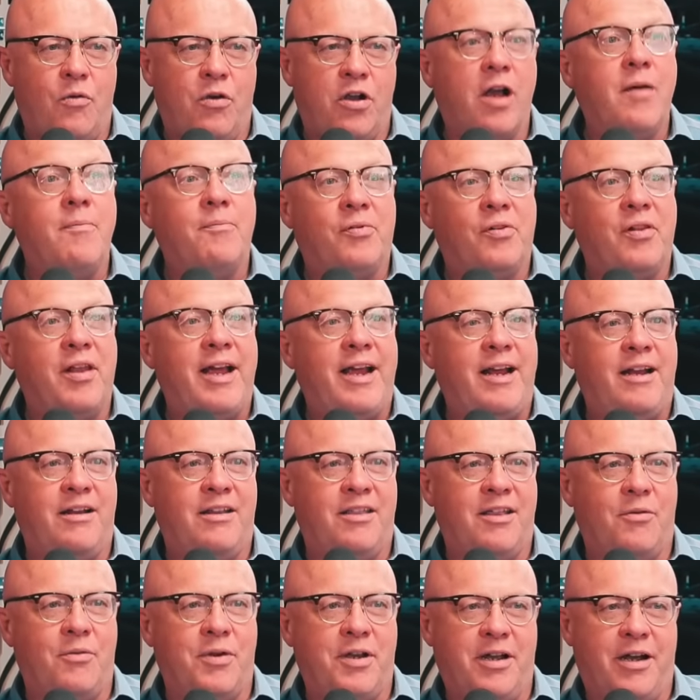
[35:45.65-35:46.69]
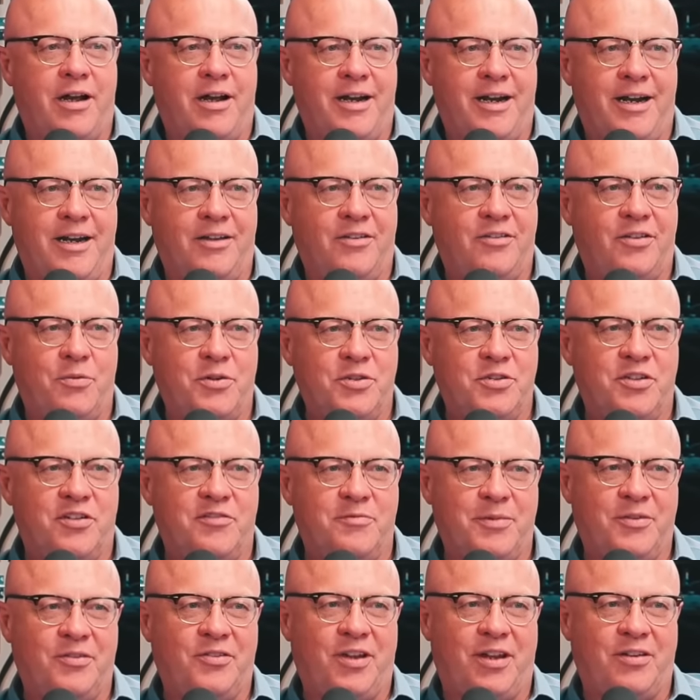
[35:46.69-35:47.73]
complained that we got in and said we should
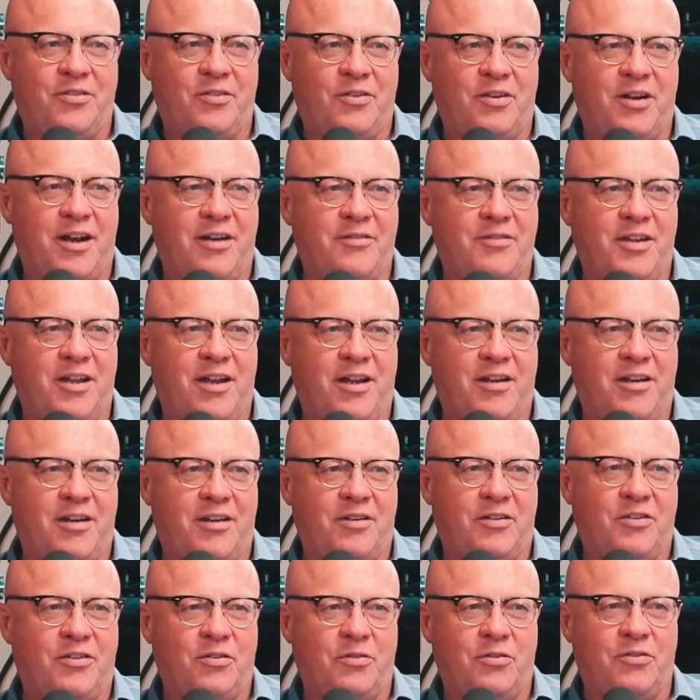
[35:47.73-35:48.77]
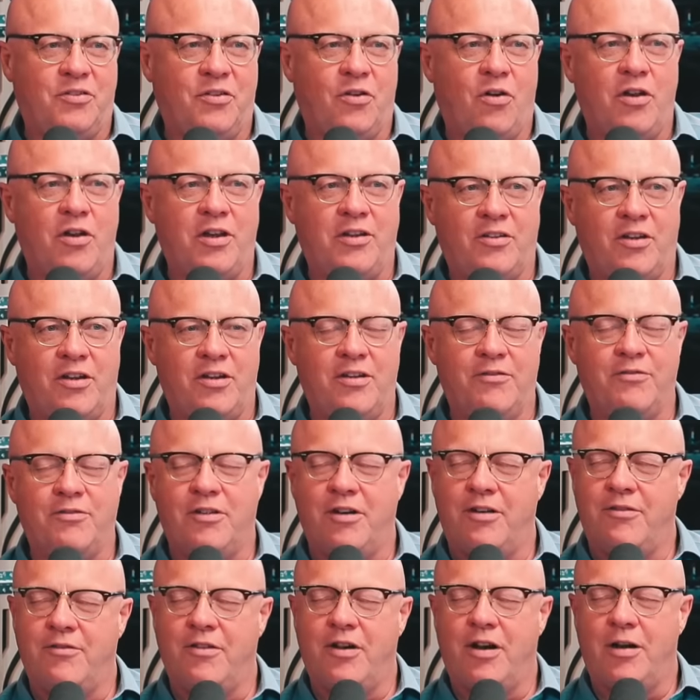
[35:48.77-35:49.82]
have been censored out of Canada. So it's a
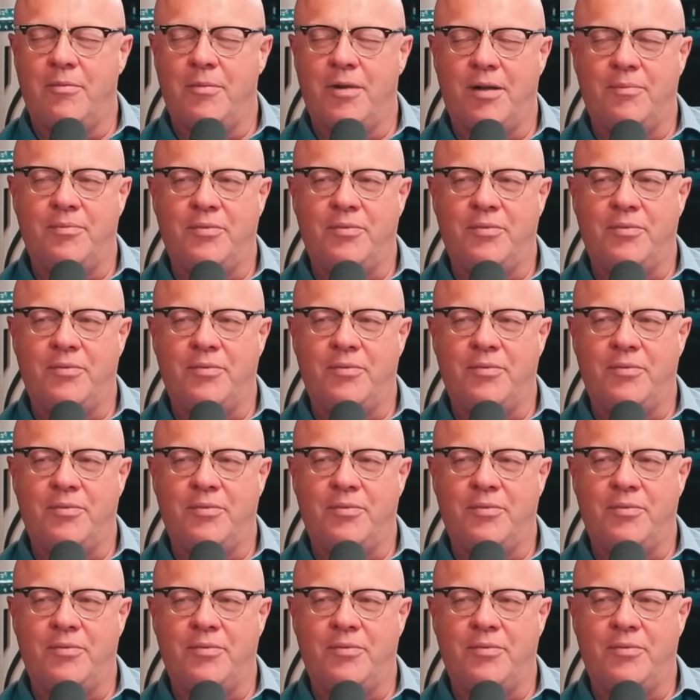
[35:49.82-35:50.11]
different environment.